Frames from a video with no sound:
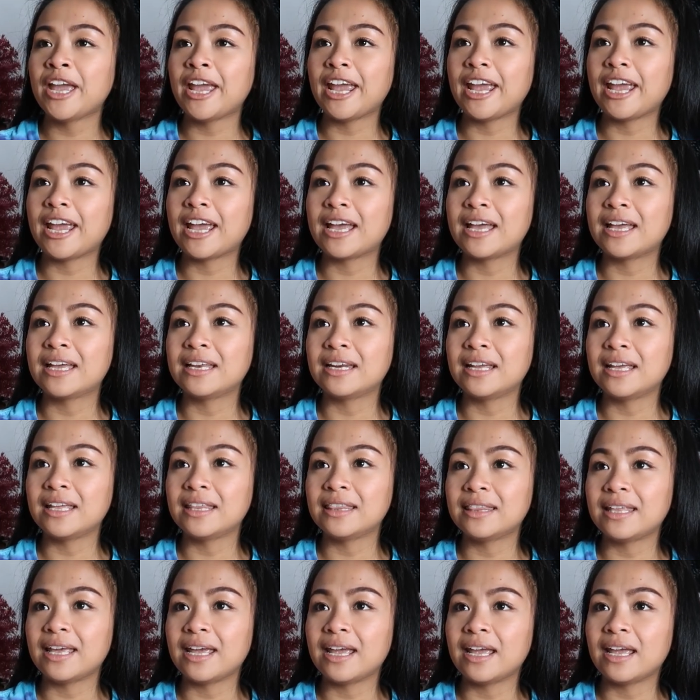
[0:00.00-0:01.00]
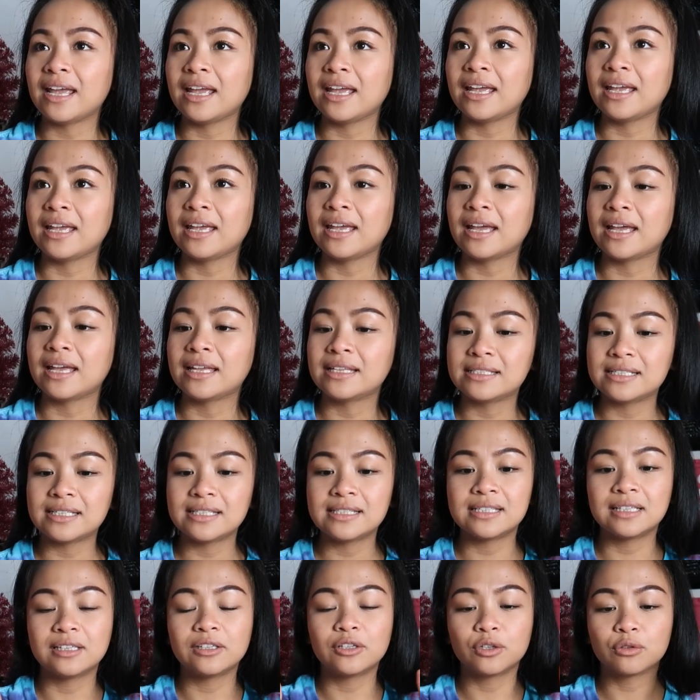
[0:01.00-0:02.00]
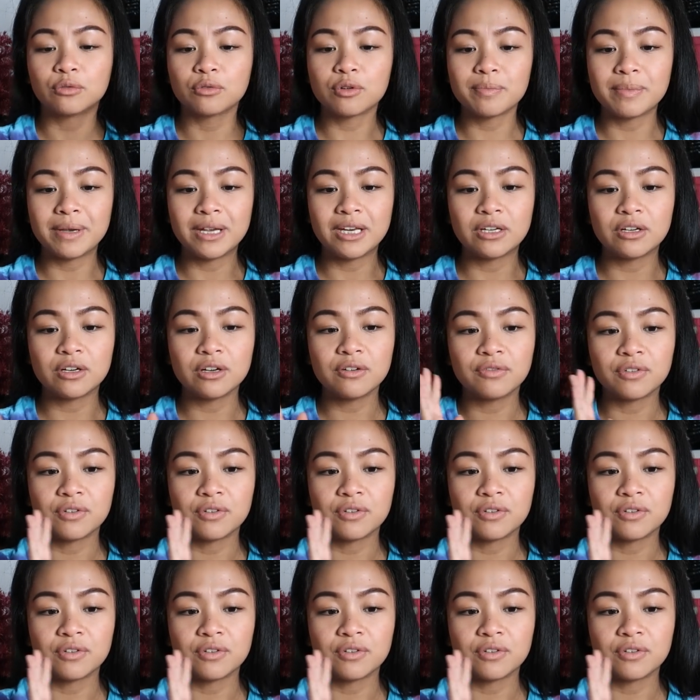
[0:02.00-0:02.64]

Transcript: And they did the little remainder